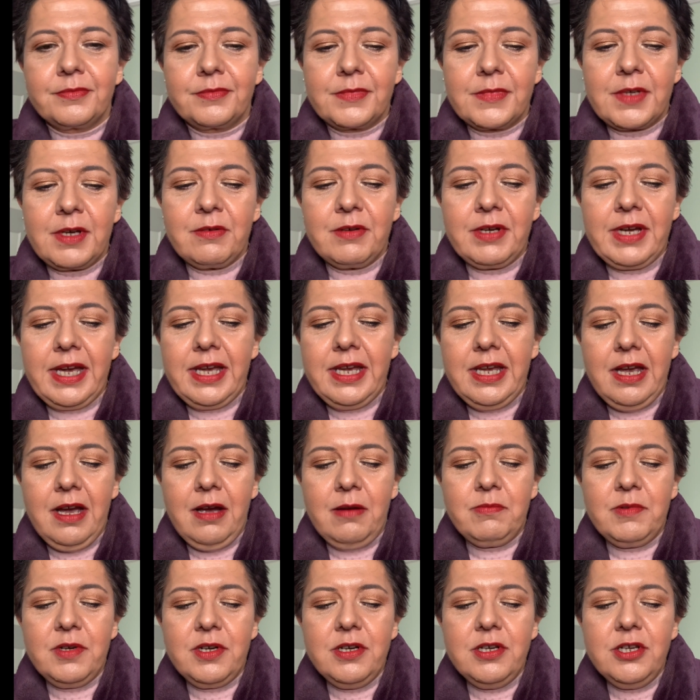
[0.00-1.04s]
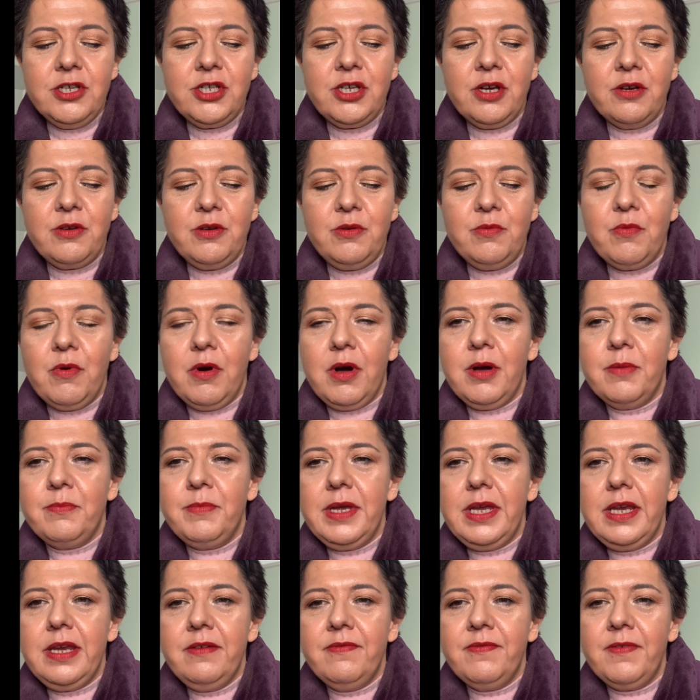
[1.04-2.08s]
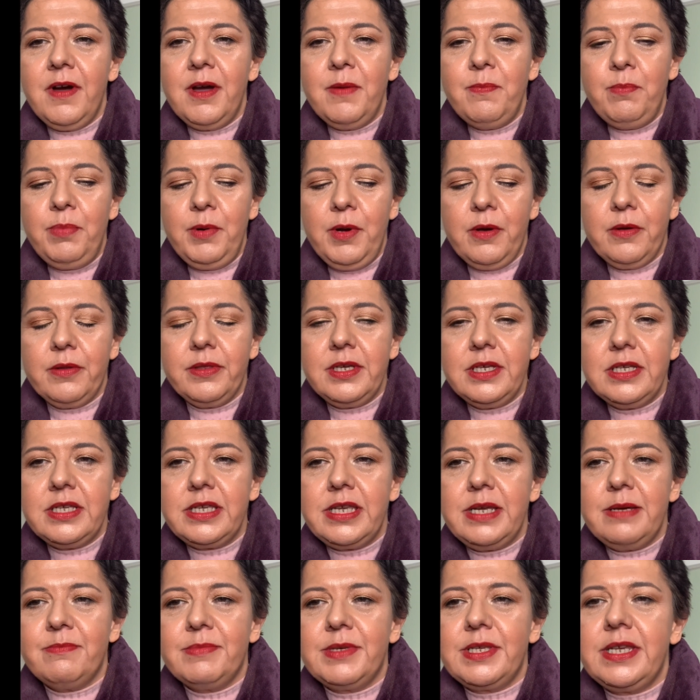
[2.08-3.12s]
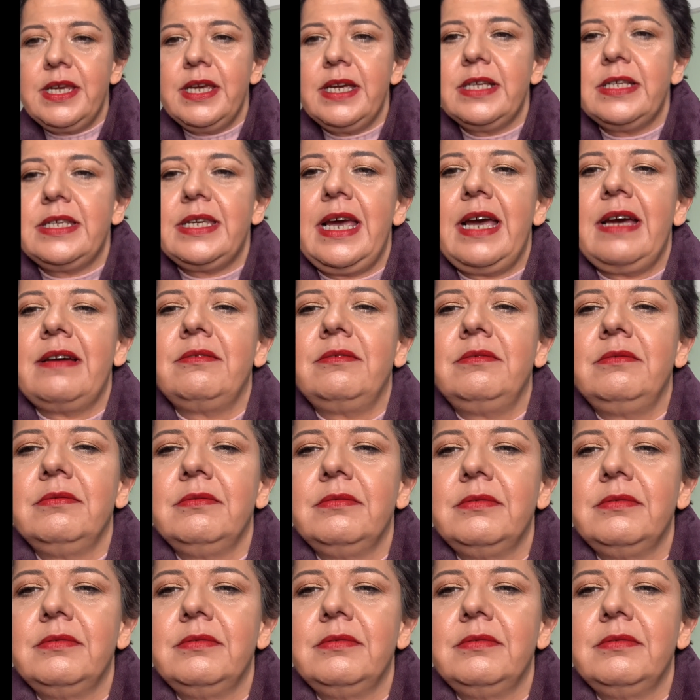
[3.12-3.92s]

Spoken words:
Okay, I'm going to show you what I mean. If I blot this lipstick down,